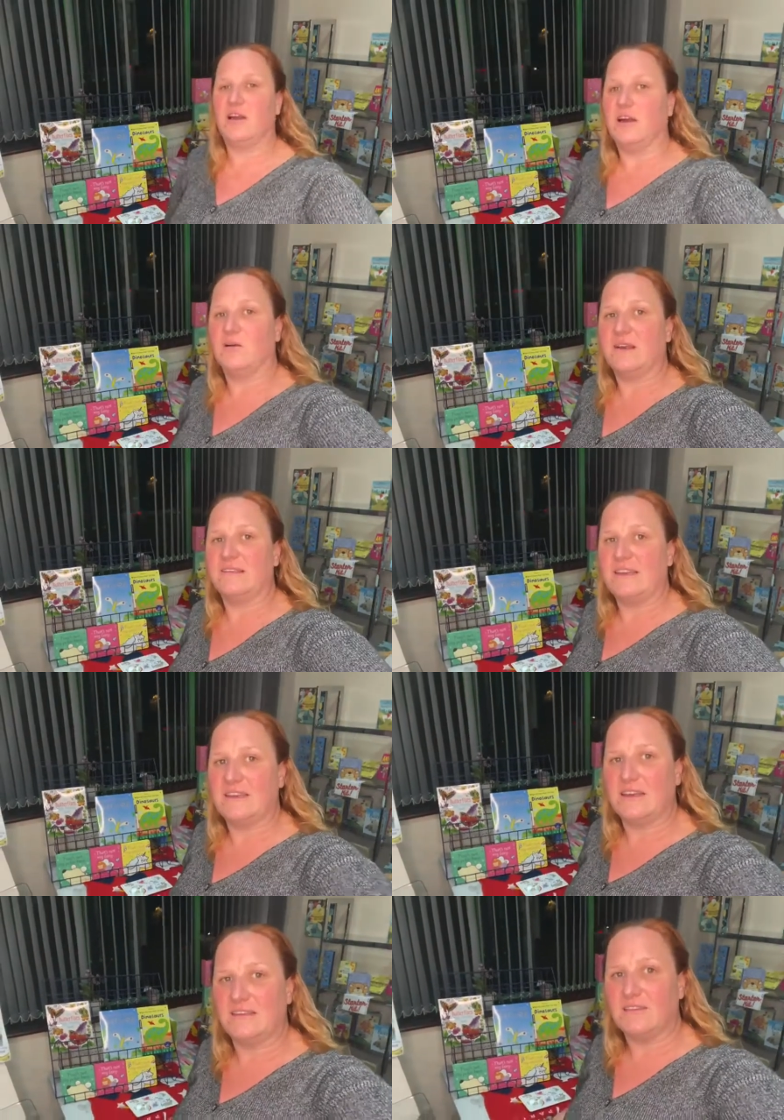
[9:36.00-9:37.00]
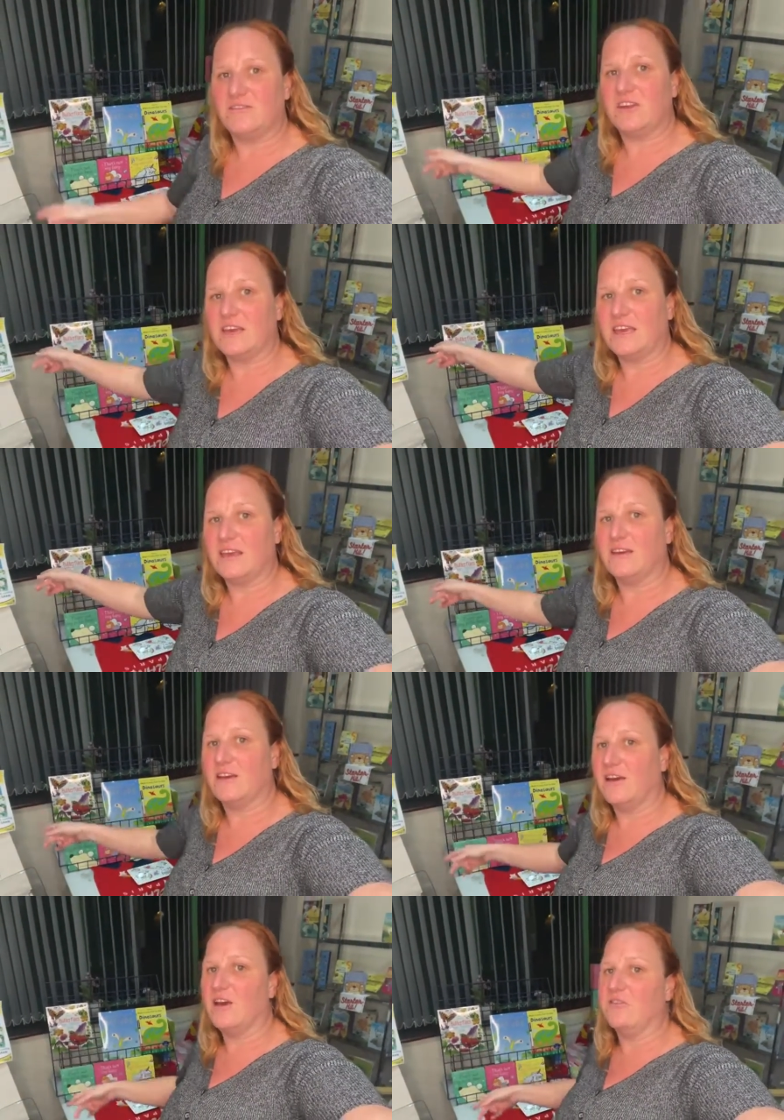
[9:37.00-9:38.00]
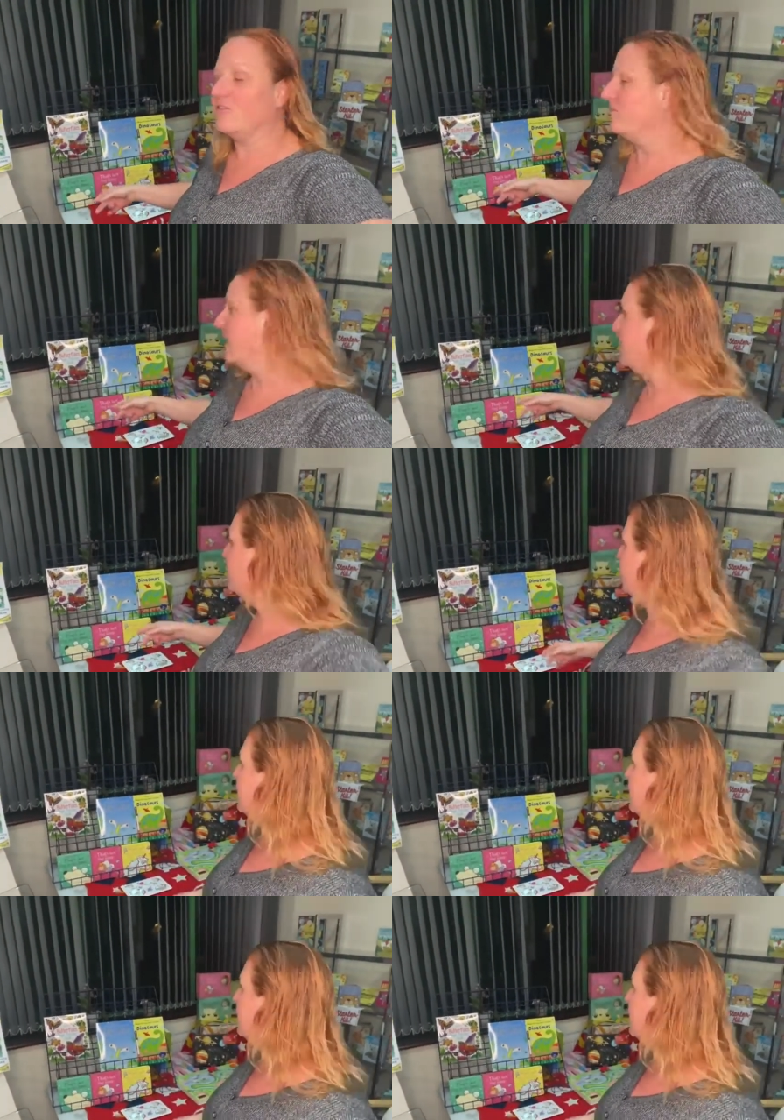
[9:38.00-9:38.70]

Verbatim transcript: can't quite see that, so suck it over on that.